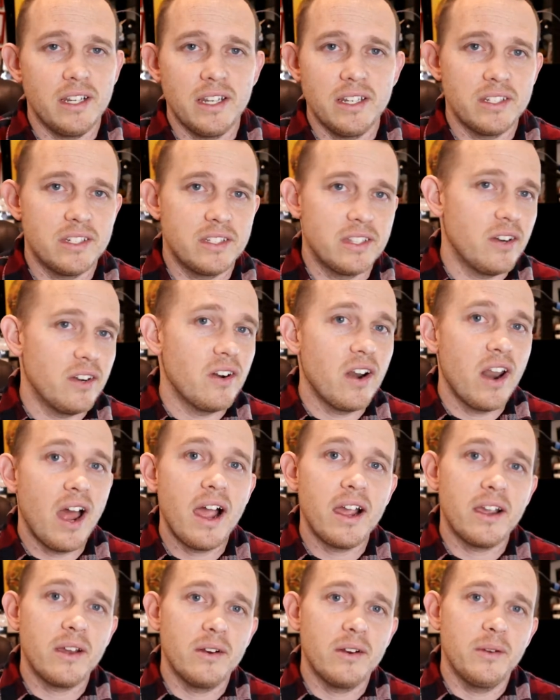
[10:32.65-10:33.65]
because they're
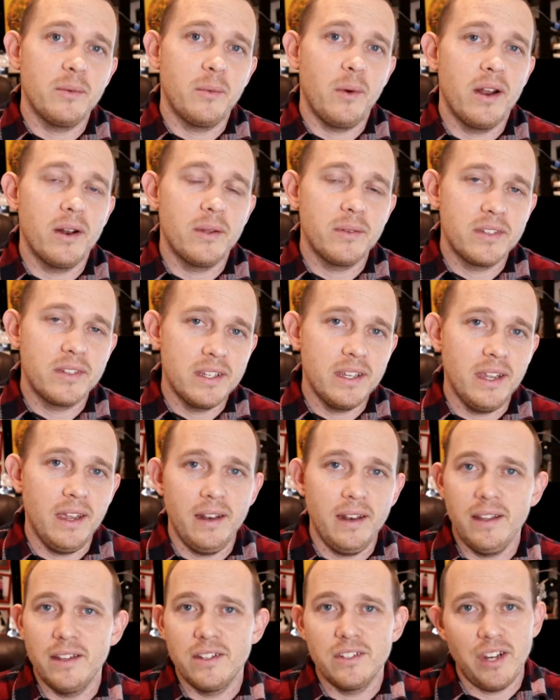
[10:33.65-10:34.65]
not going to want to see
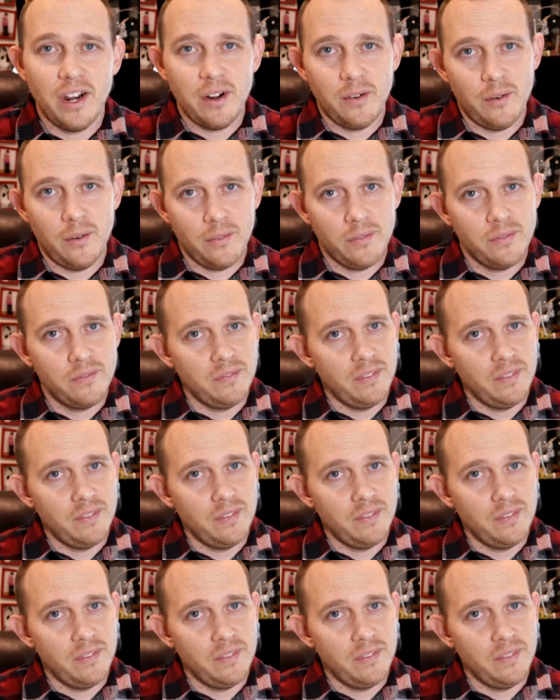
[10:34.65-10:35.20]
it in general.